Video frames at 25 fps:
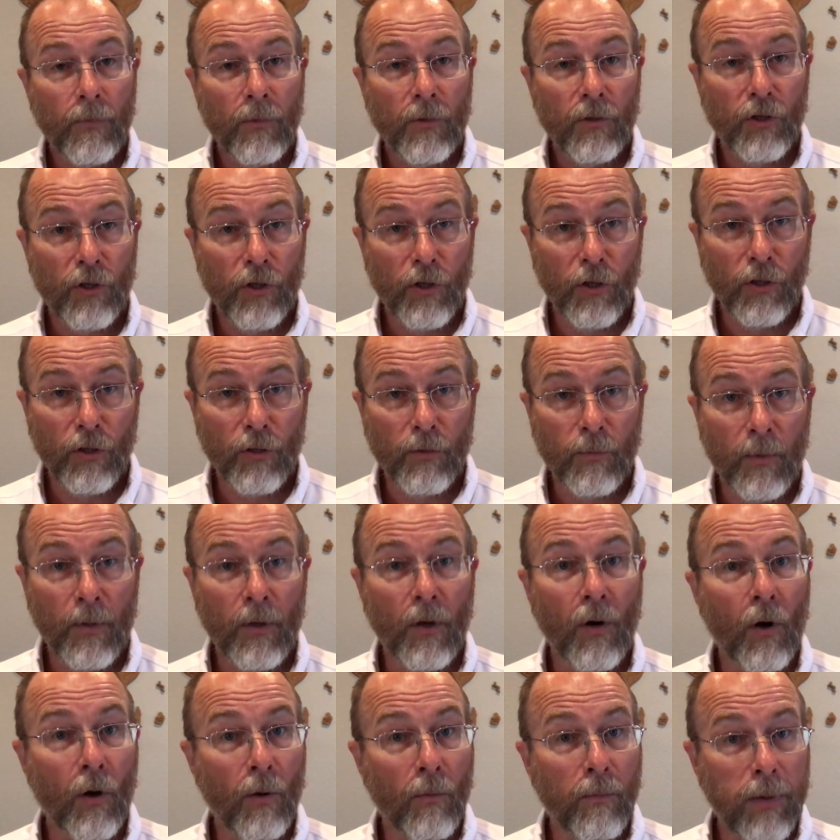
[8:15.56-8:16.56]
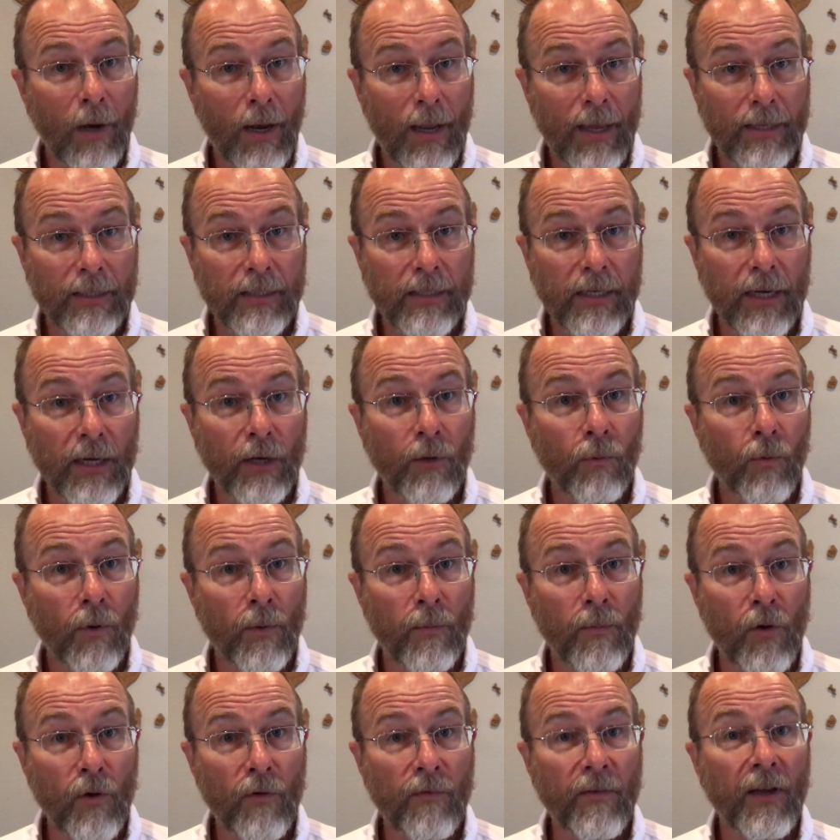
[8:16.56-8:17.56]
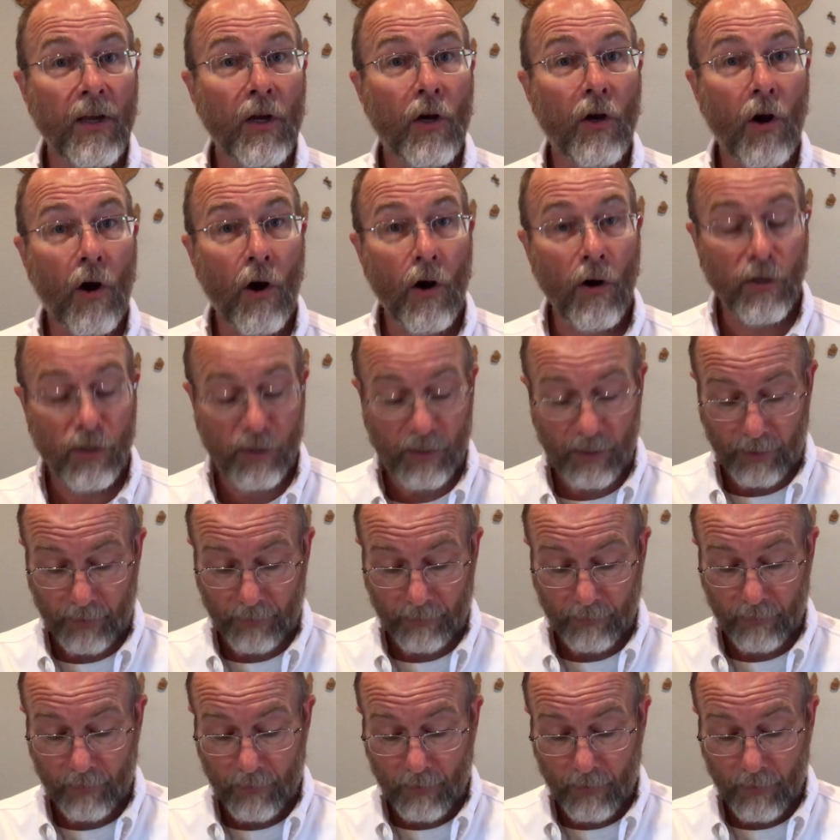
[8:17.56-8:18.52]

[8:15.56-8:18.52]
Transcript: Excuse me, or blessing removing cursing.